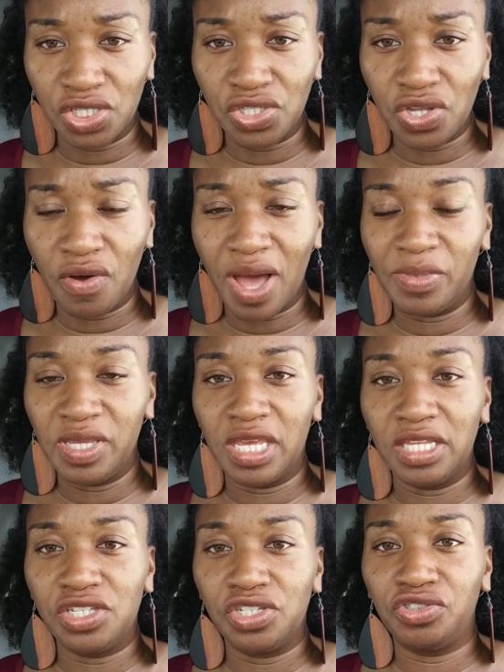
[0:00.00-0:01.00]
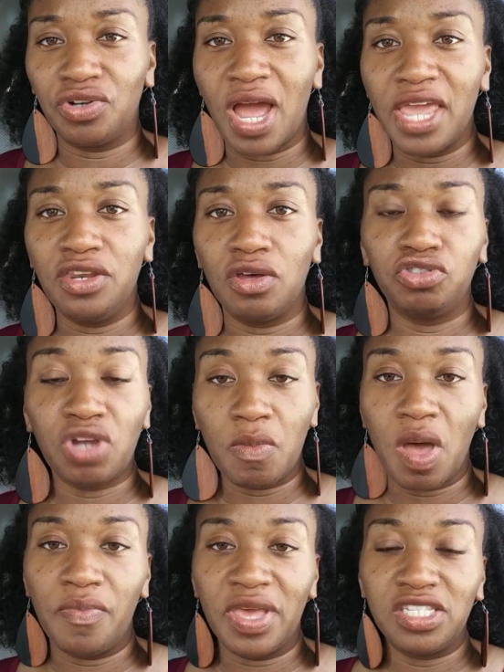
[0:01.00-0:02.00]
And so I began to try, you know, try
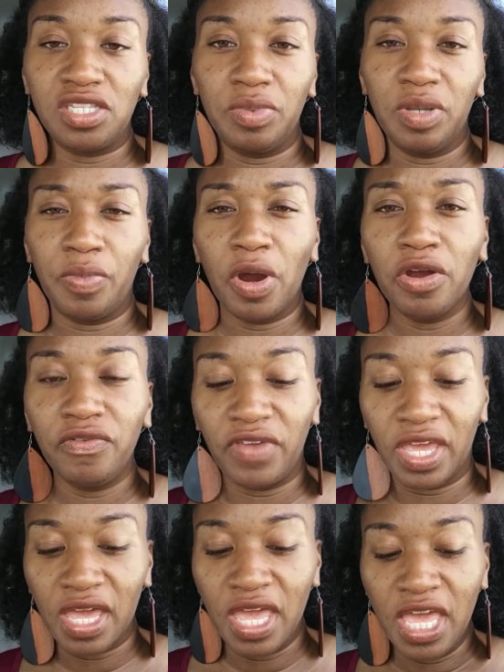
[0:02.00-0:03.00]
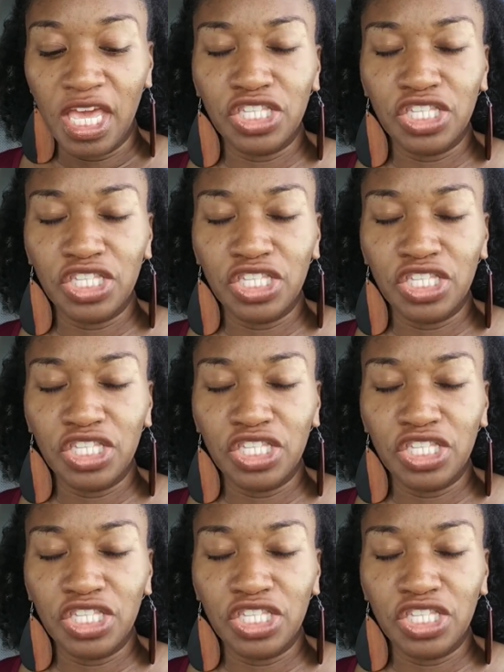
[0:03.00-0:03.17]
my best to be perfect.